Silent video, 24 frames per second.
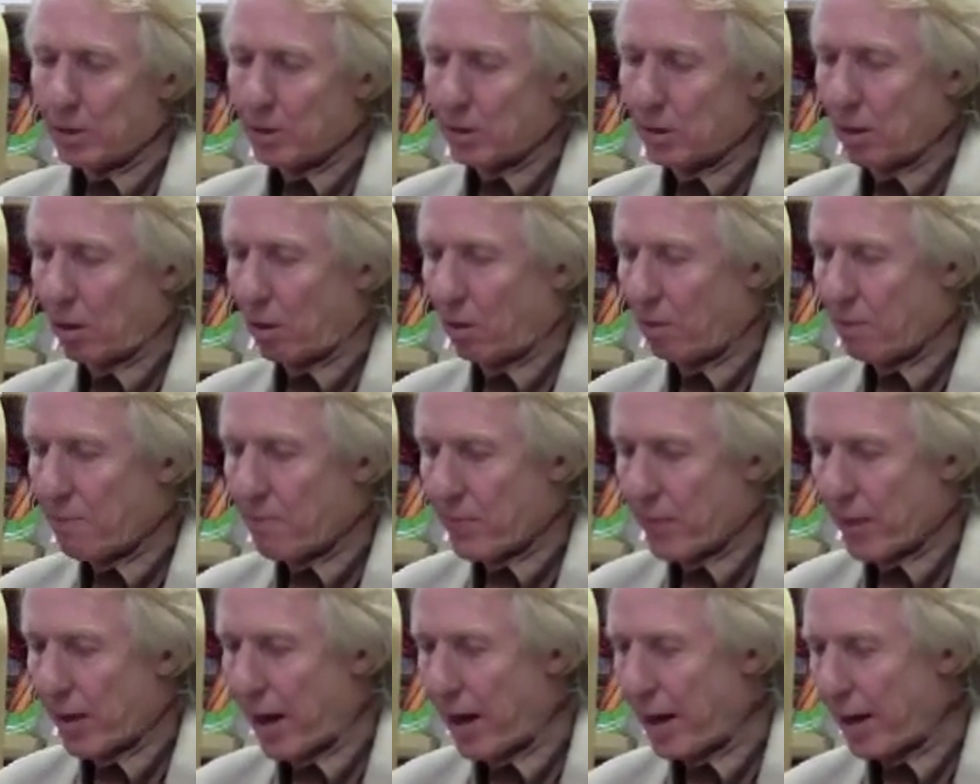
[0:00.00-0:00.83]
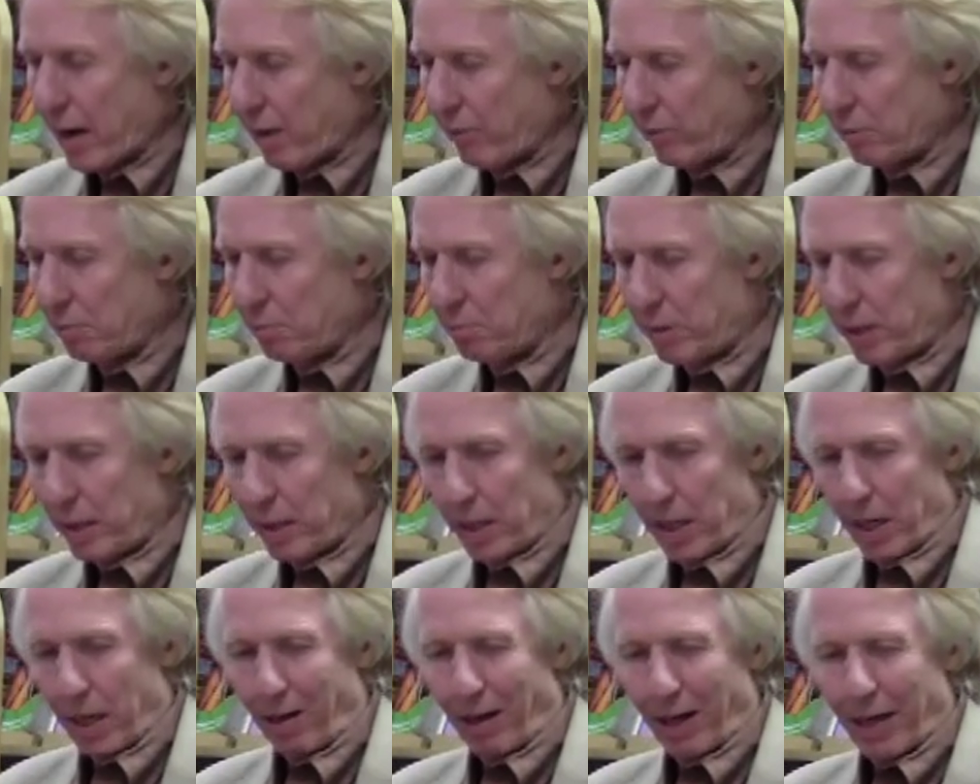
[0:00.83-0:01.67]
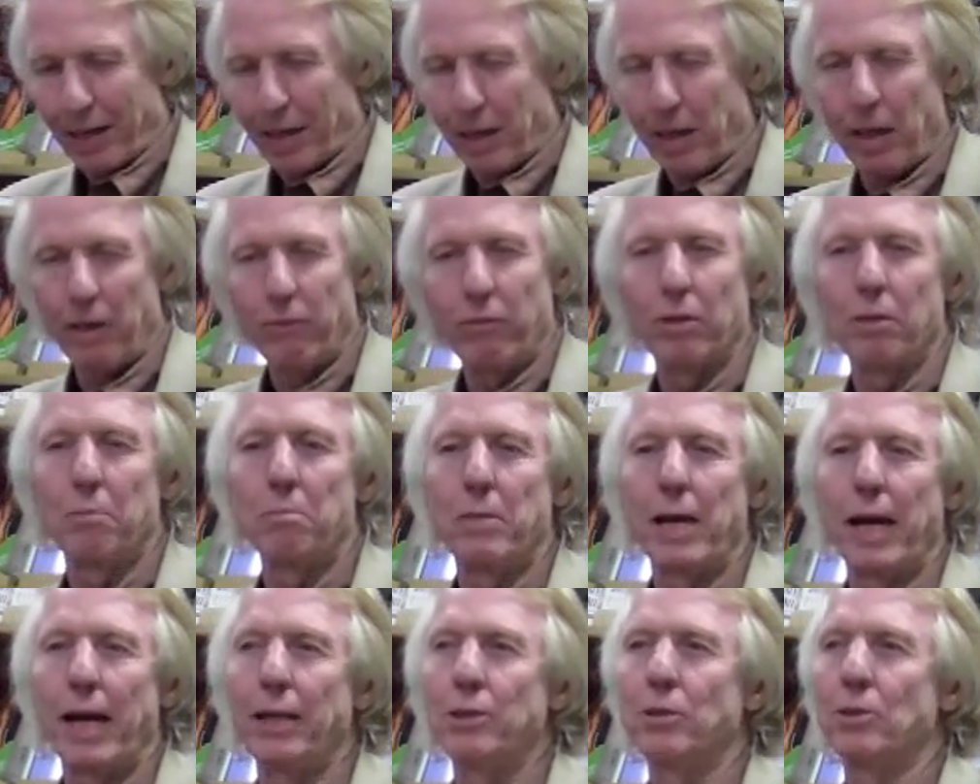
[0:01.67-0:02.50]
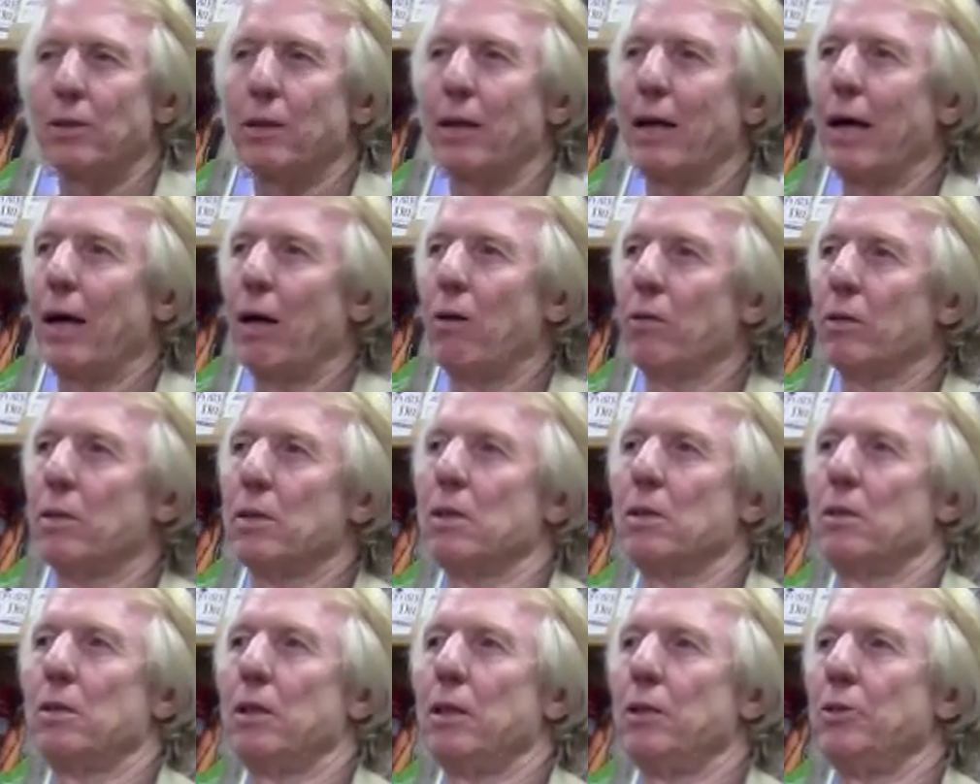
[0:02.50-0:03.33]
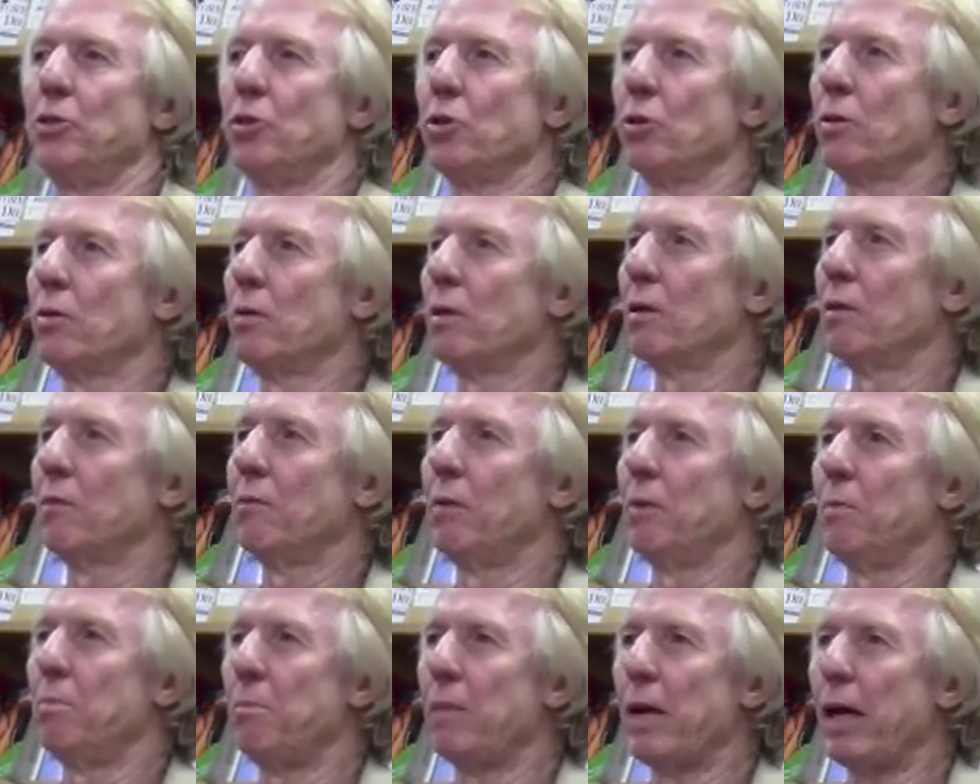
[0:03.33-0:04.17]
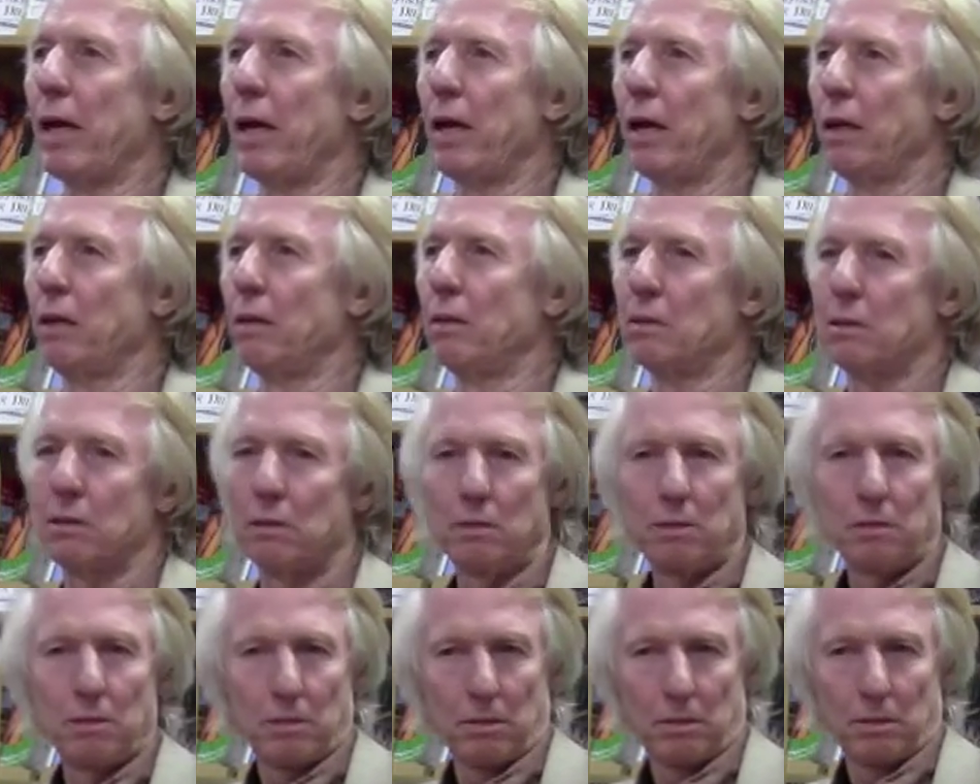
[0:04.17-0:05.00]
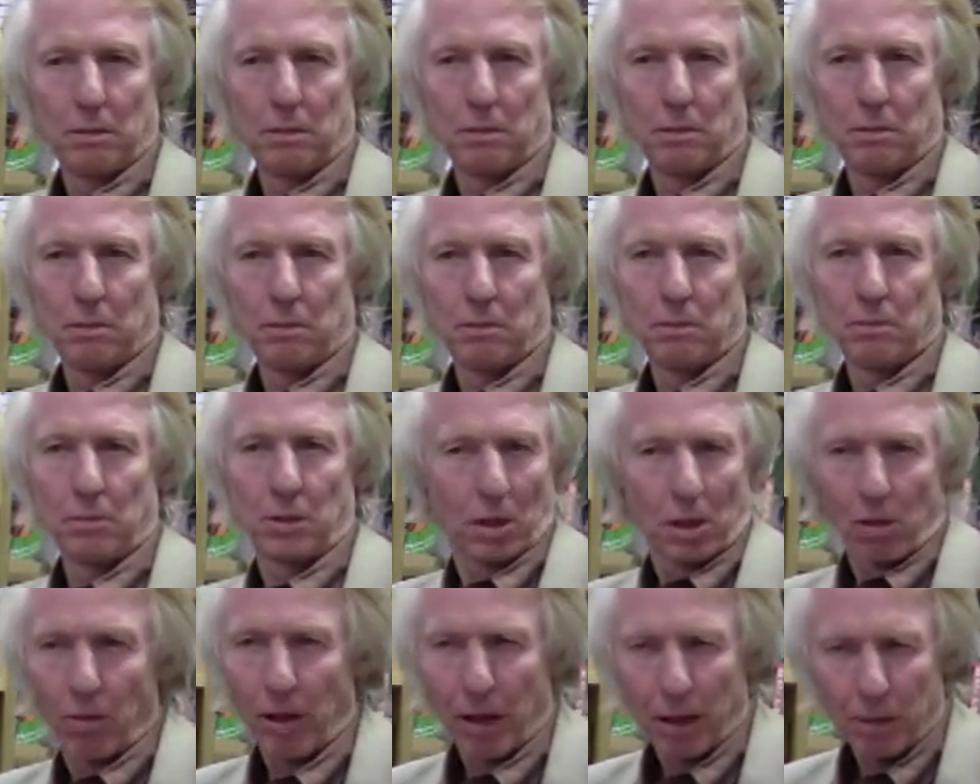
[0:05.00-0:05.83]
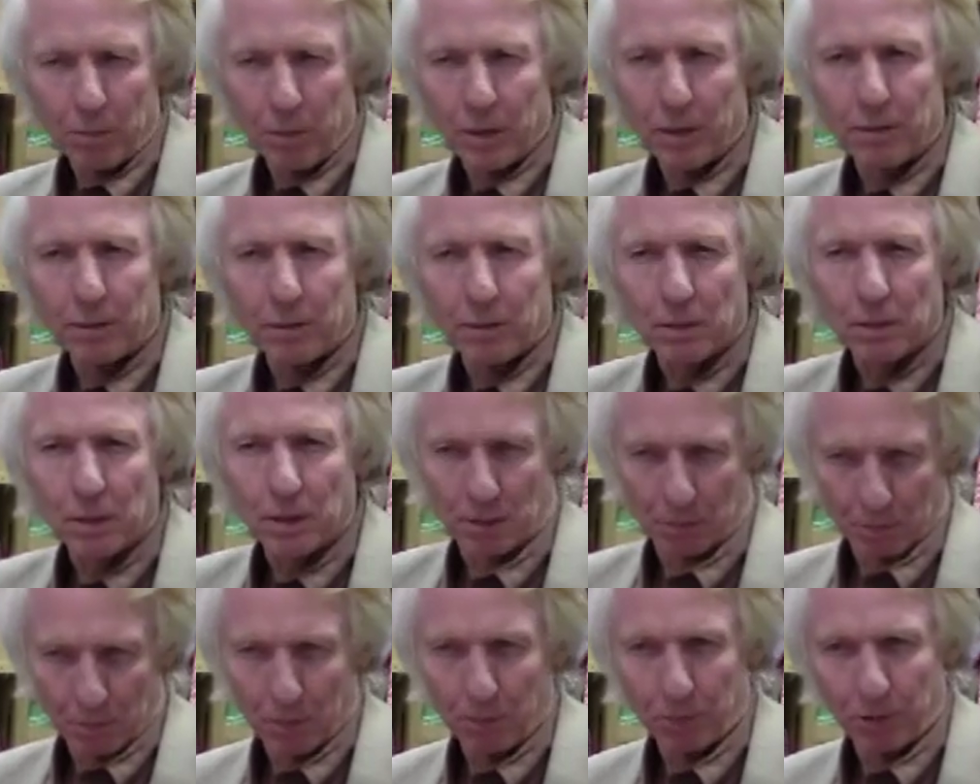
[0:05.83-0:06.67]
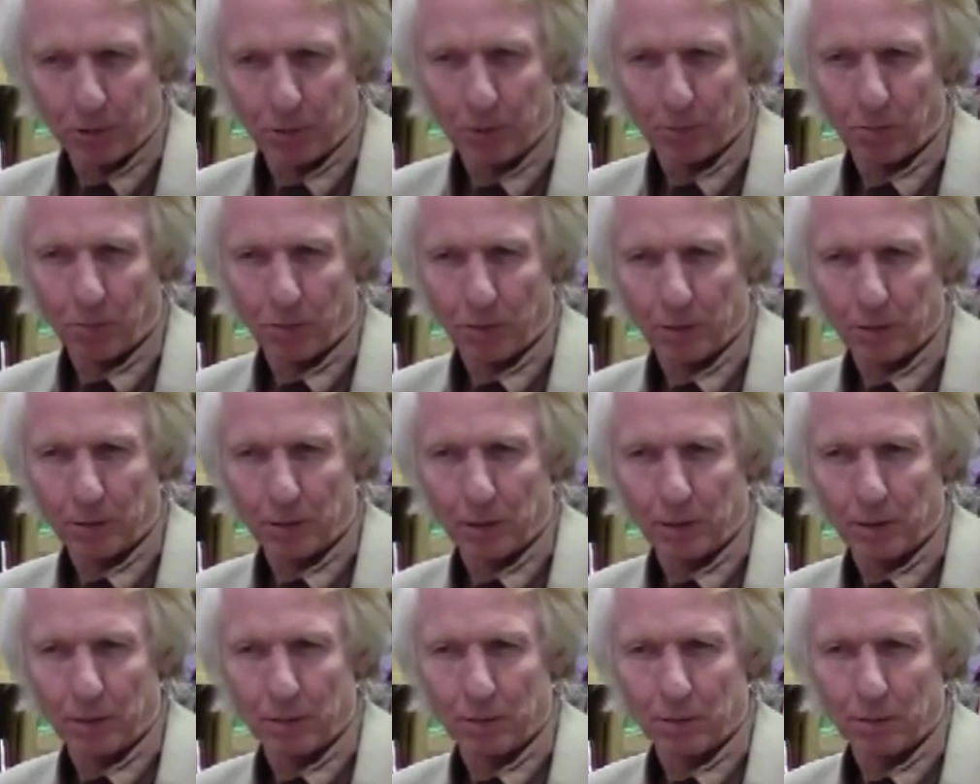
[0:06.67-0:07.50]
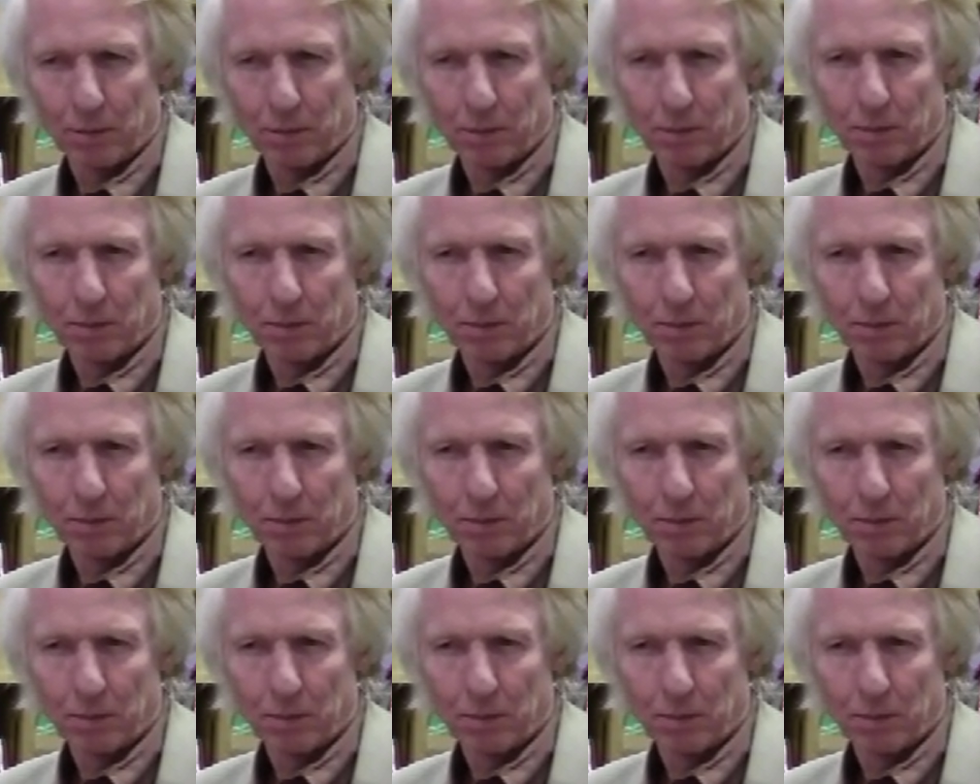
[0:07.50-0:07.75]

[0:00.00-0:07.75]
So not having been there, I can't even imagine how a decision could have been made to go out of business as a membership organization.